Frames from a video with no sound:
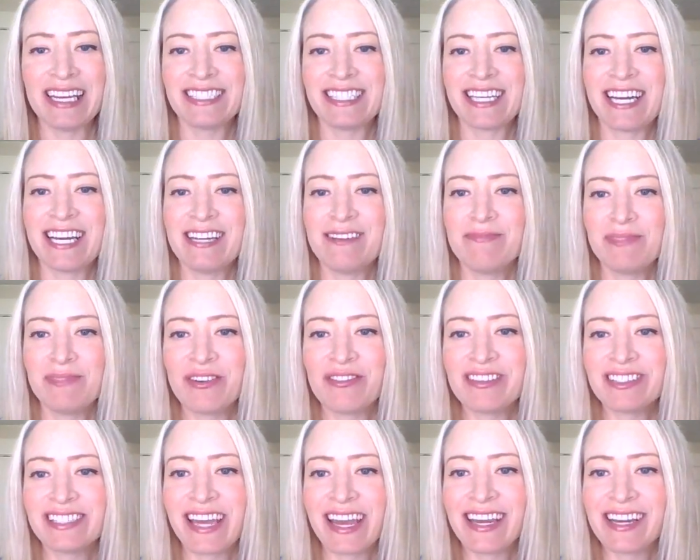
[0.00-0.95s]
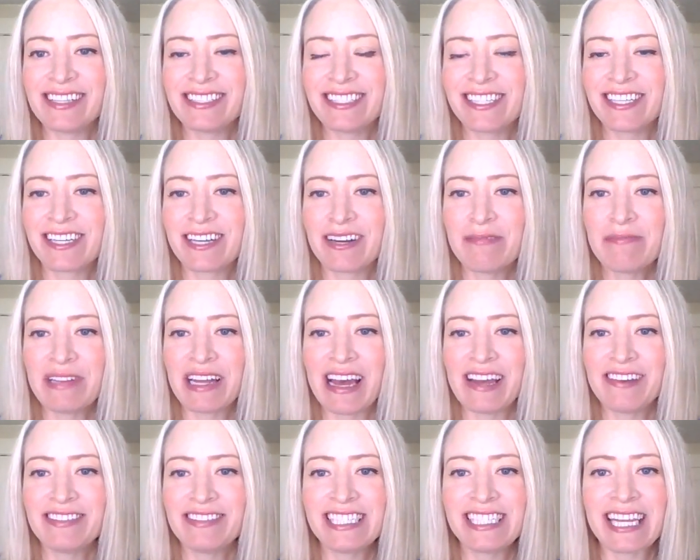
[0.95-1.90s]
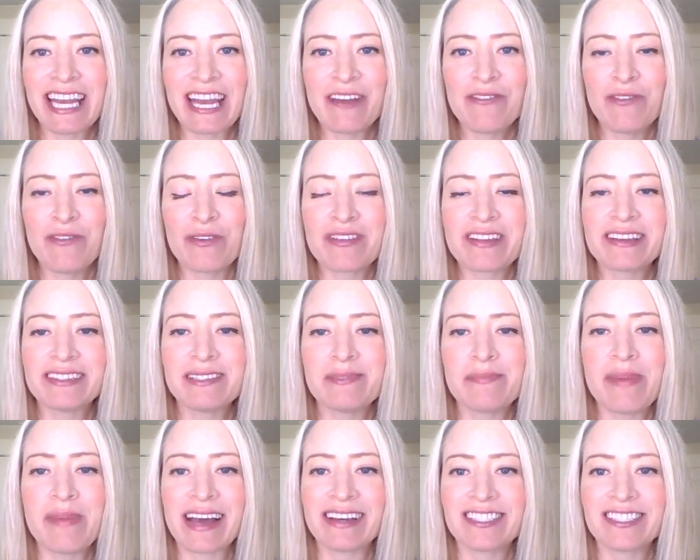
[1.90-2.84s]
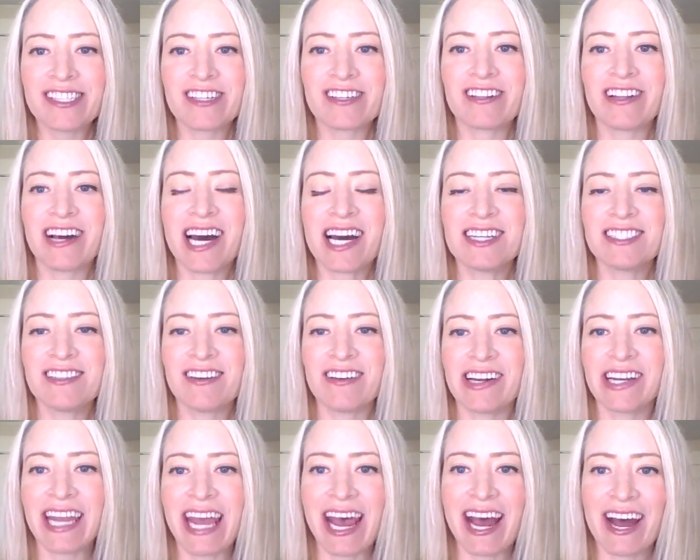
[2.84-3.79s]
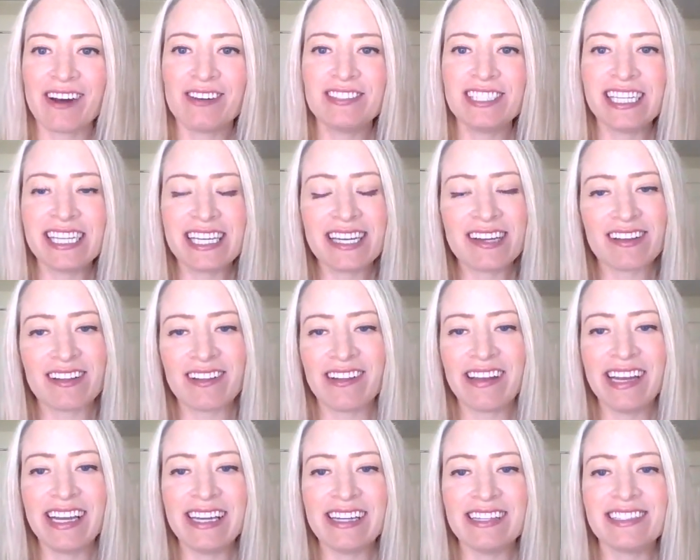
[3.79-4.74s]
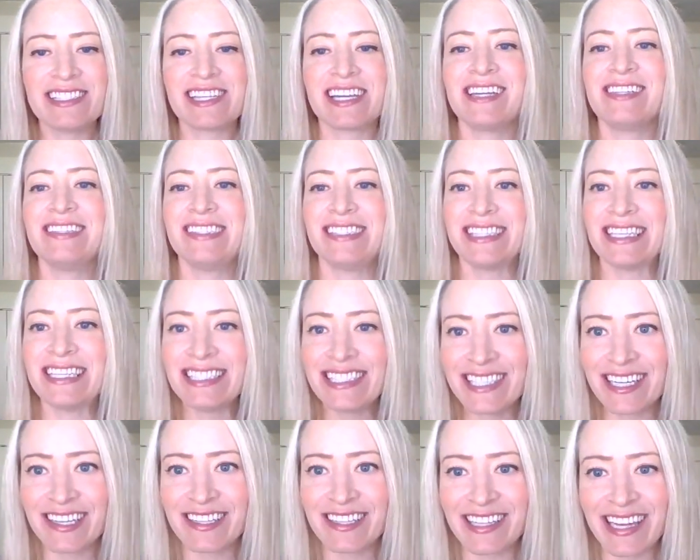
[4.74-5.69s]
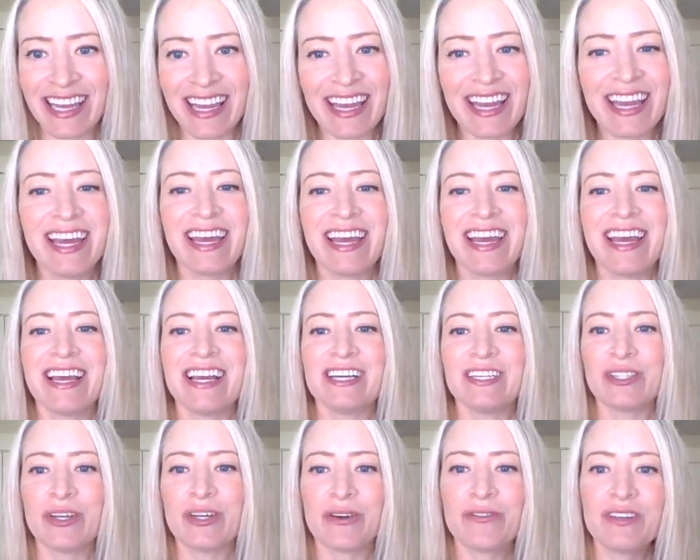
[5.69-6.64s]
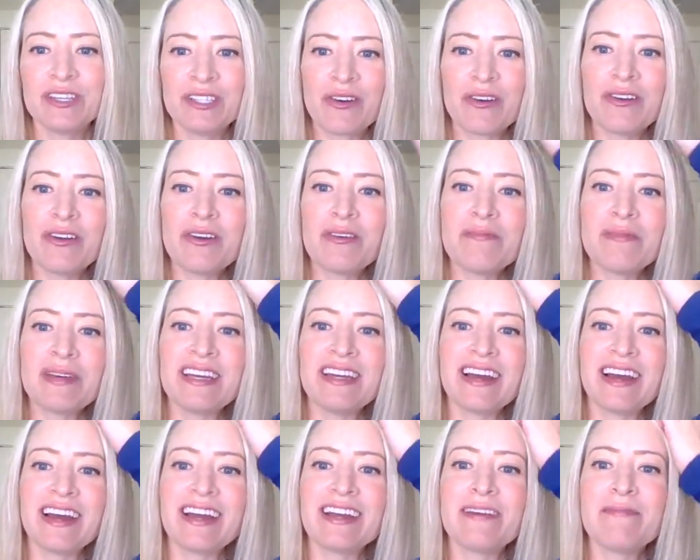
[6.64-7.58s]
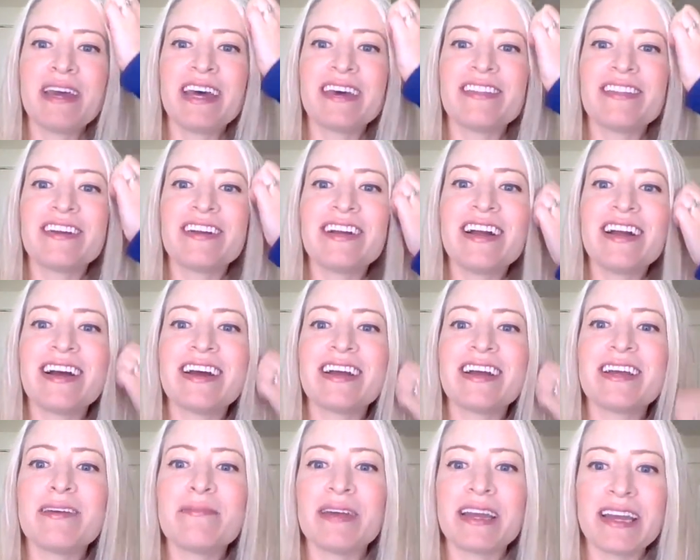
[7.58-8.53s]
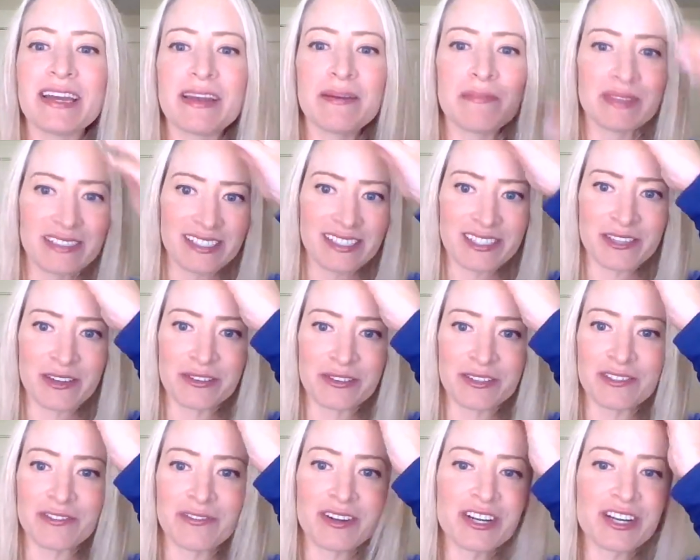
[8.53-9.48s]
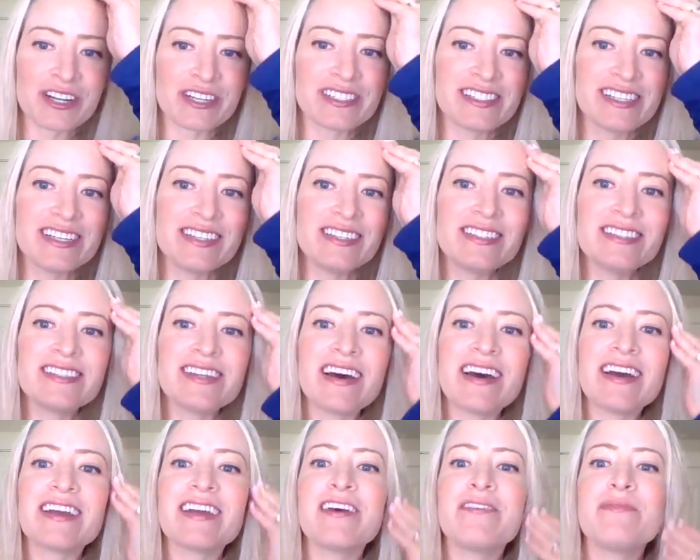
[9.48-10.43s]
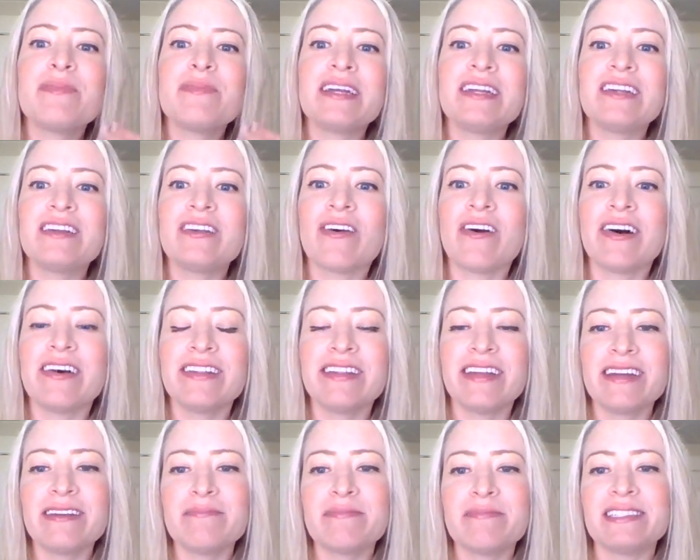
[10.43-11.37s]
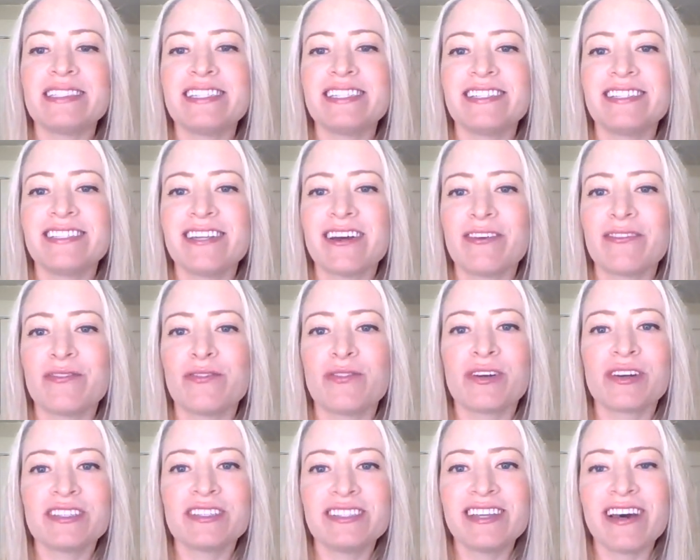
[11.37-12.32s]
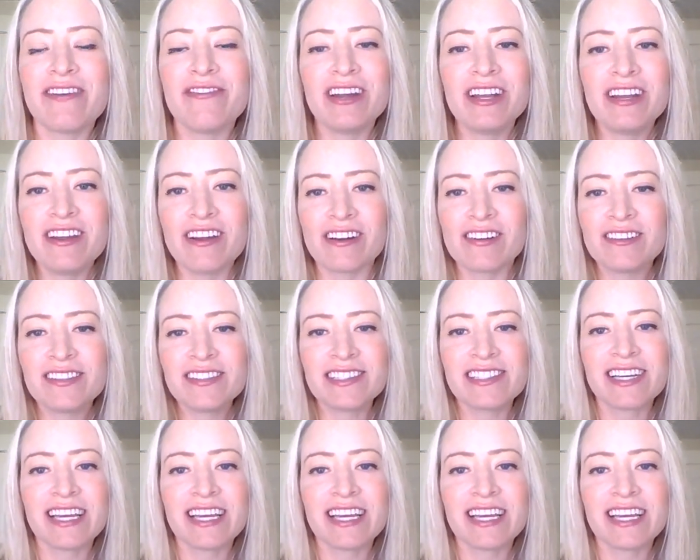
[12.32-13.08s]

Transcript: I am so excited to come live today for this masterclass on how to get clients consistently. So if you don't know me, I am Heather. I am a business coach for nurses. I have been in online business now for 7 years.